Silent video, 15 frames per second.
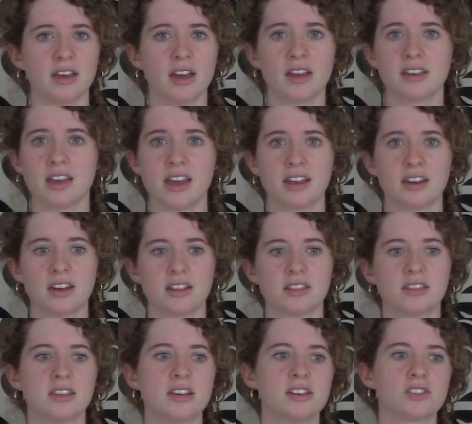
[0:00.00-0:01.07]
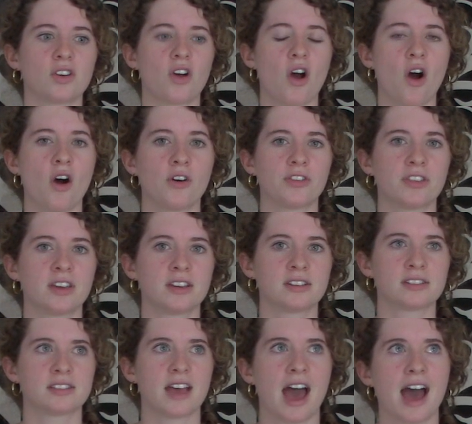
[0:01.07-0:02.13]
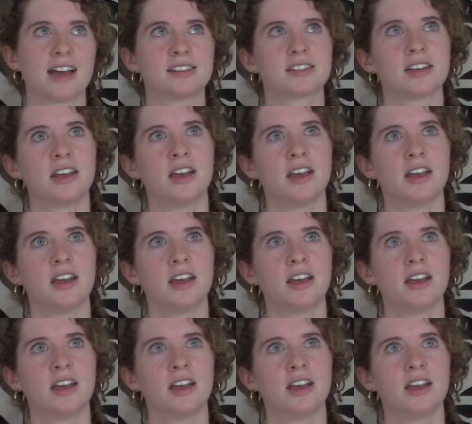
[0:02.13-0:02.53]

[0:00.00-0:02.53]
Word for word: Again, these are all things that